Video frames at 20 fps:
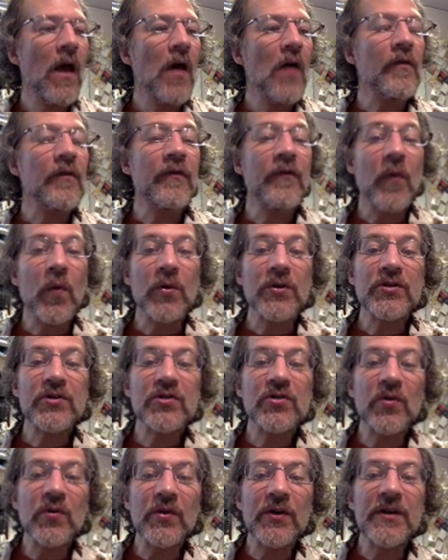For
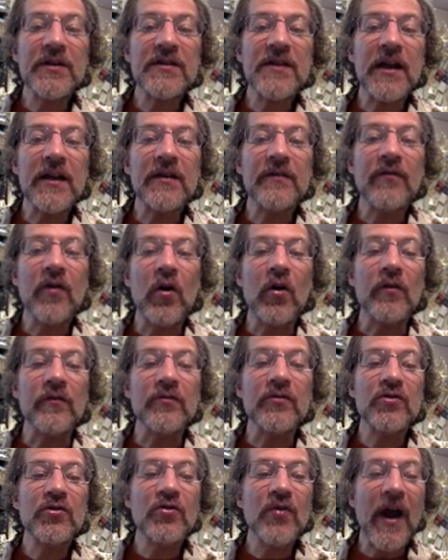stories that involve
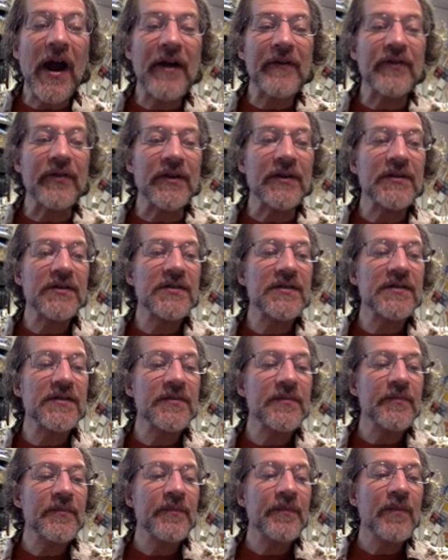graphics,
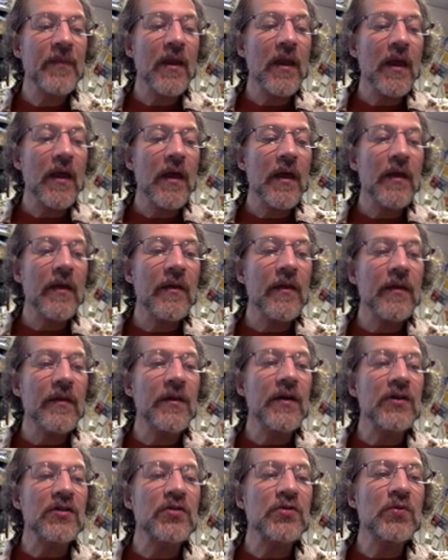
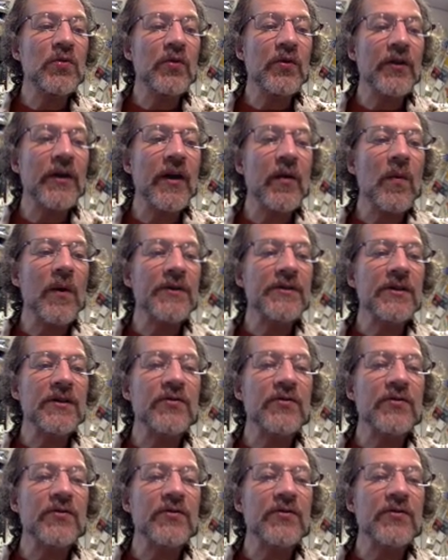the tool that I want to